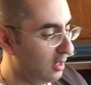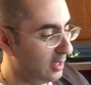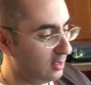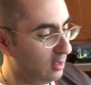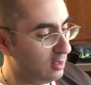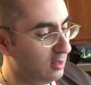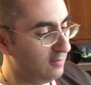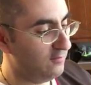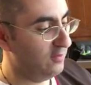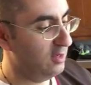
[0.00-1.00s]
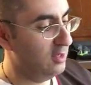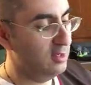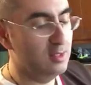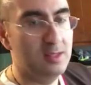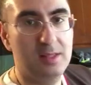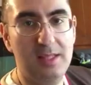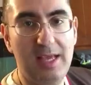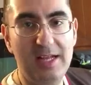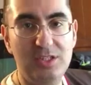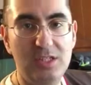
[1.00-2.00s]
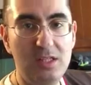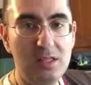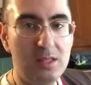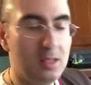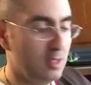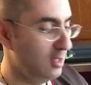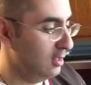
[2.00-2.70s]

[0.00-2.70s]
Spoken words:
I cut off the edges,